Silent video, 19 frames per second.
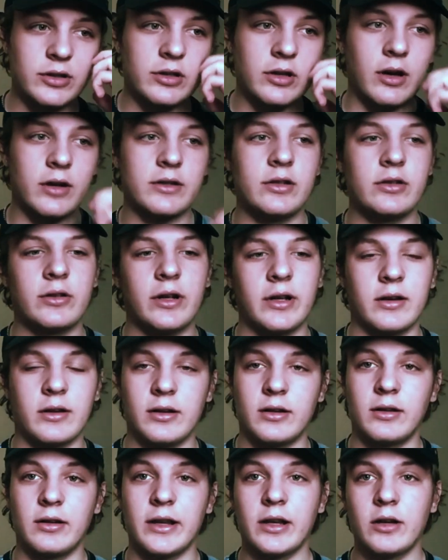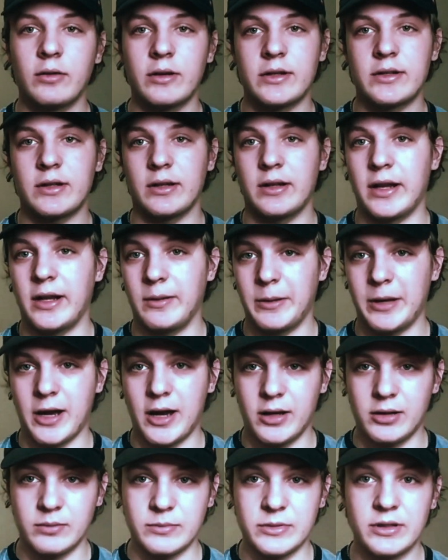concentrating on a linguist and Amy
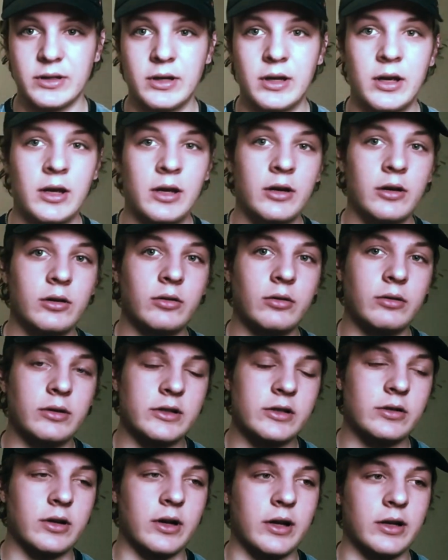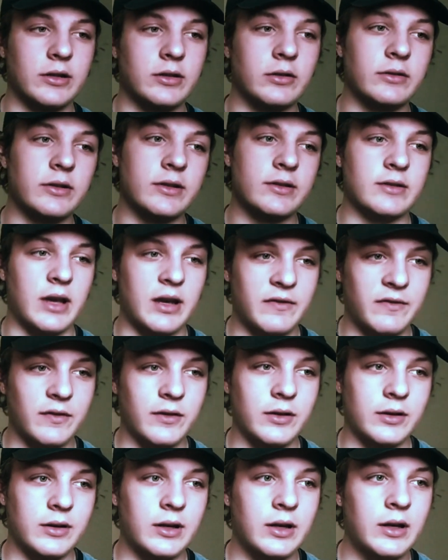Adams who is trying to
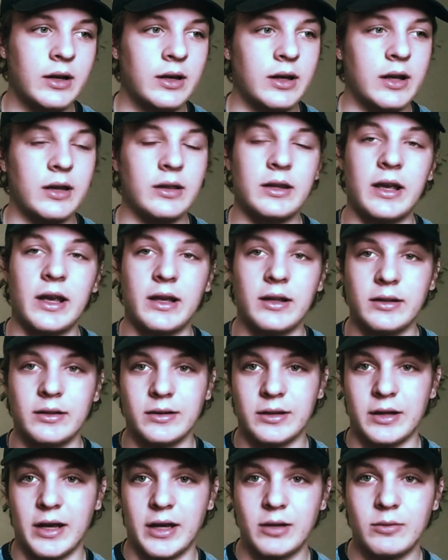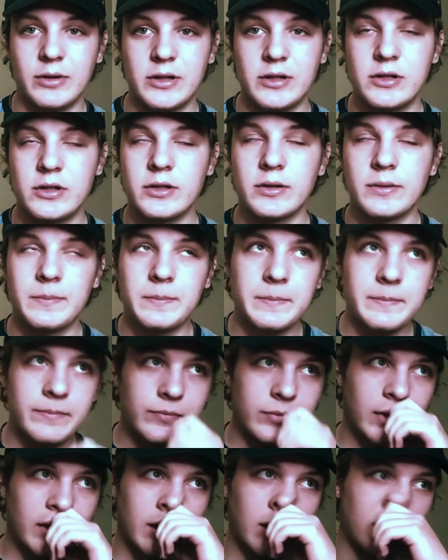decipher the alien language.
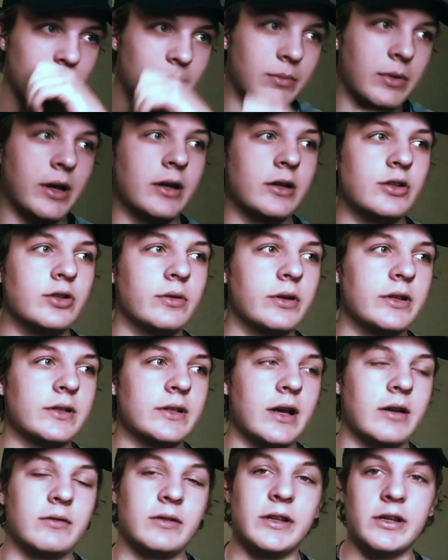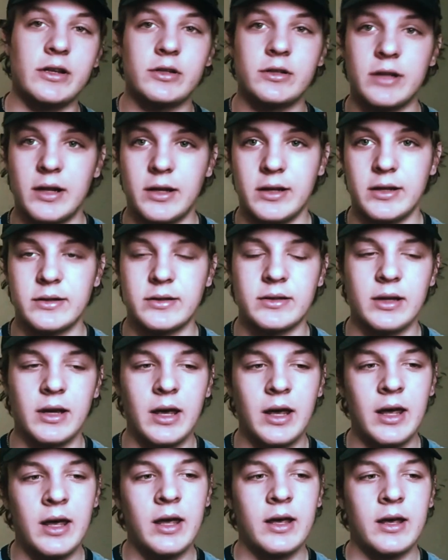I enjoy just how niche that is
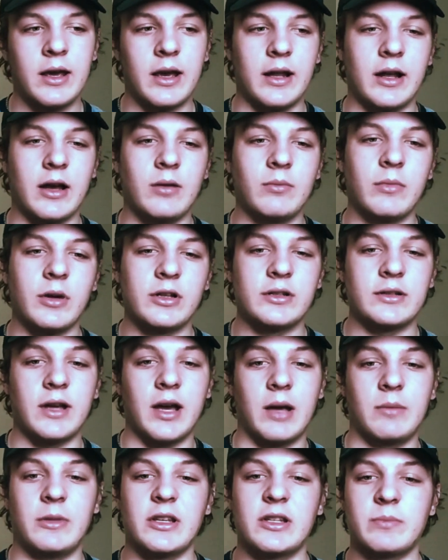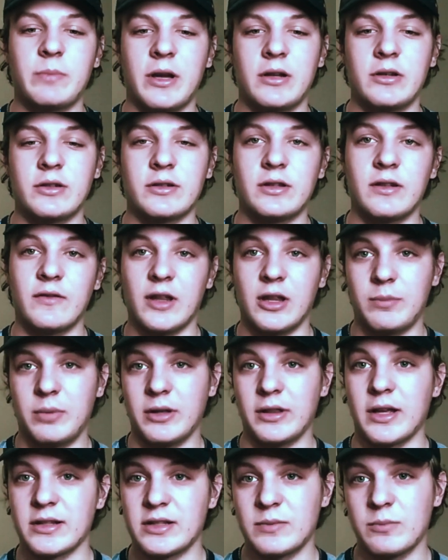and how much time they spend just developing
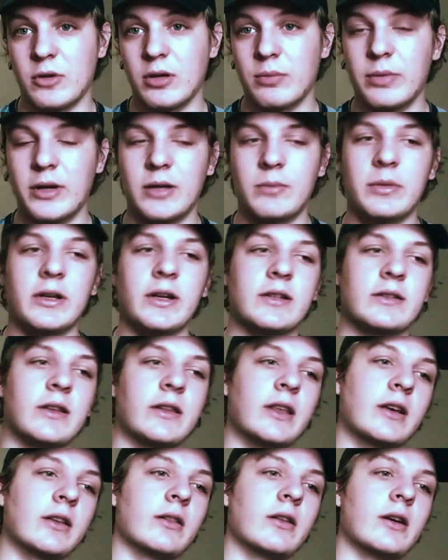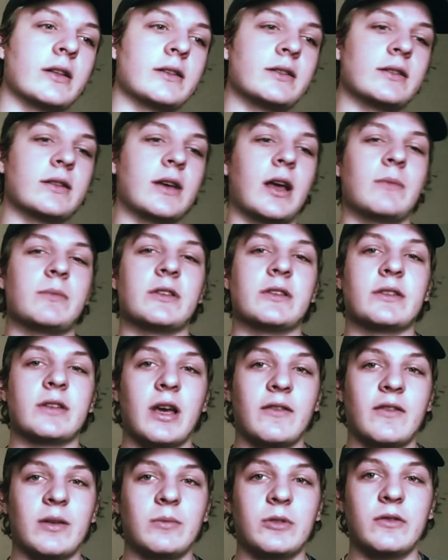that small bit, because I think lots of times in
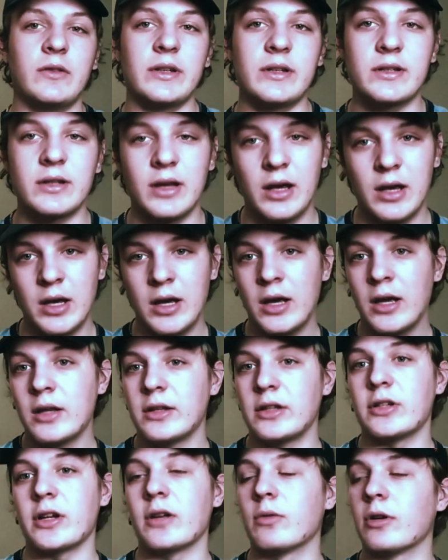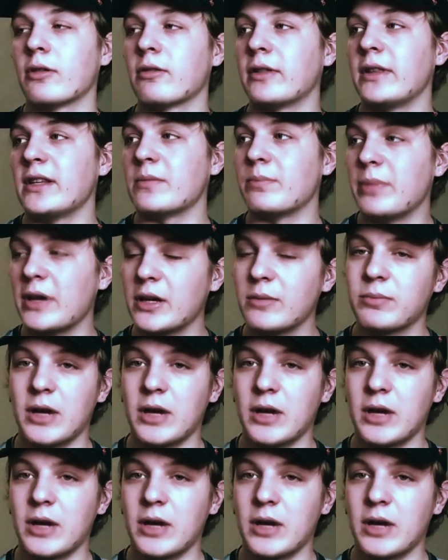sci-fi movies, they try to work with these big